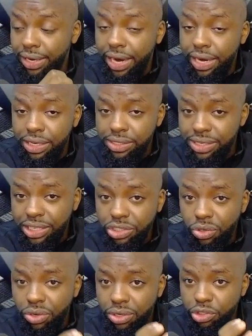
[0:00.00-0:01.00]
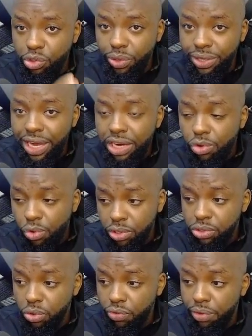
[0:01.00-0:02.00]
London session during that
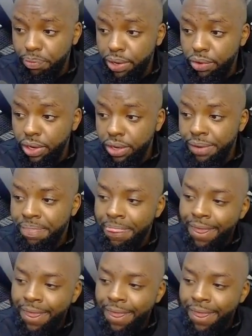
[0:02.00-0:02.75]
crossover period.